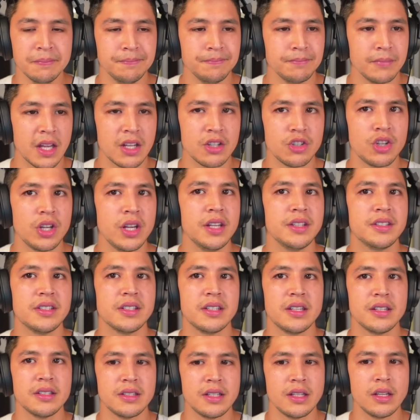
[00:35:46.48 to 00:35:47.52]
And Jesus
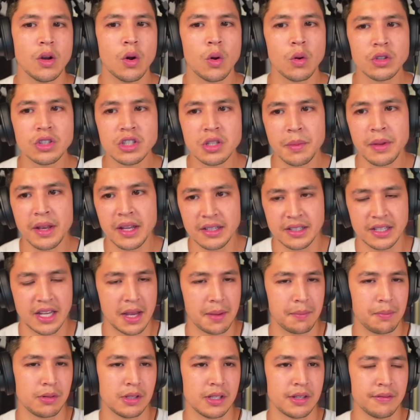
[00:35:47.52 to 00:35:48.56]
is the ultimate
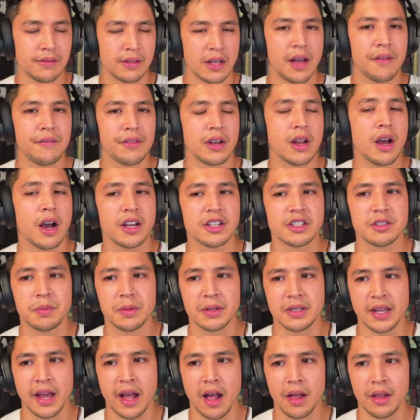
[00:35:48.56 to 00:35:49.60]
example of love and
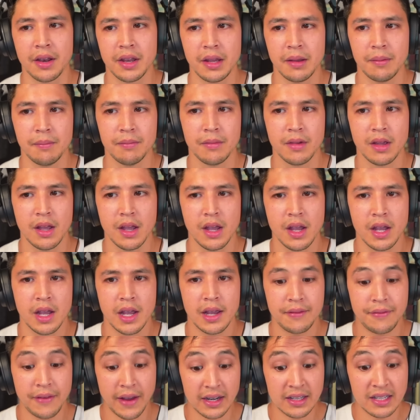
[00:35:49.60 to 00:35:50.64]
hospitality.
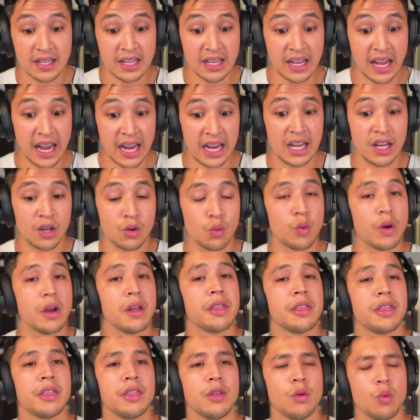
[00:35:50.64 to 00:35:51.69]
In fact, he ate
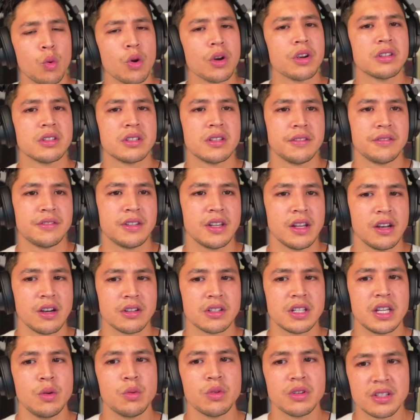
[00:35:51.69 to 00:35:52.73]
with the worst of
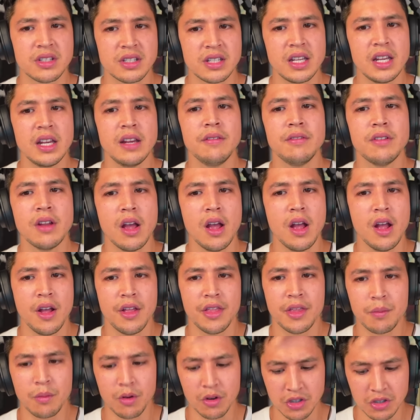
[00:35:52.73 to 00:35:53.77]
sinners. He received
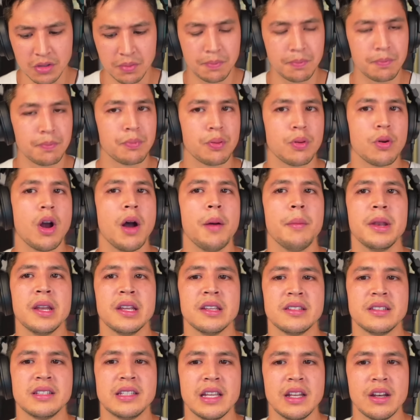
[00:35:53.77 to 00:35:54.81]
the most prominent
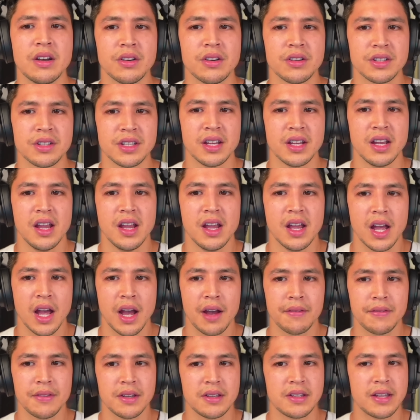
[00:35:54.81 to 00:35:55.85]
sinners
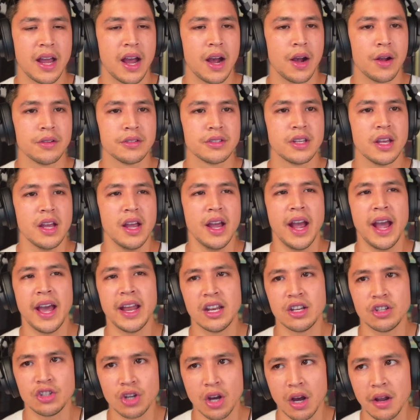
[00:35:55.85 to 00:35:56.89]
of the towns. And
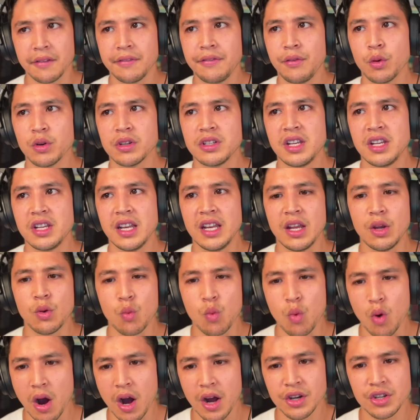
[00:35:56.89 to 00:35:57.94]
in John 14, he
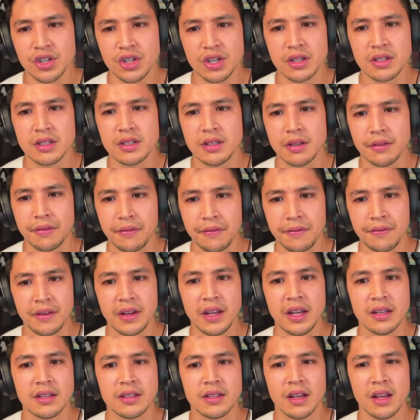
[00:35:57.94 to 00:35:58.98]
washes the
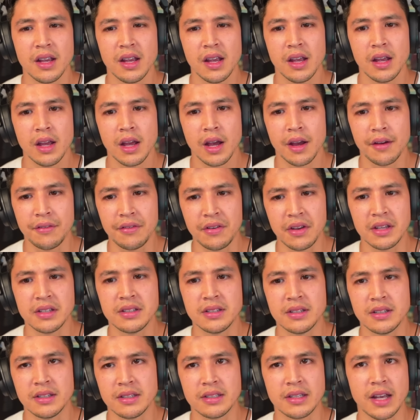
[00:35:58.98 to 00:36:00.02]
feet of his
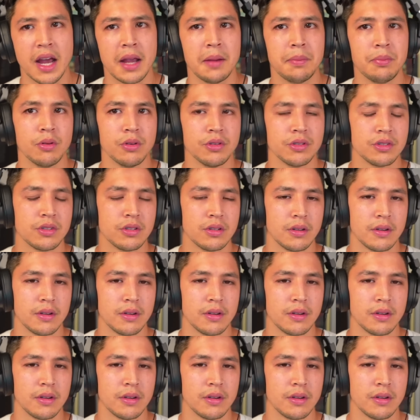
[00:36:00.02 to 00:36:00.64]
disciples.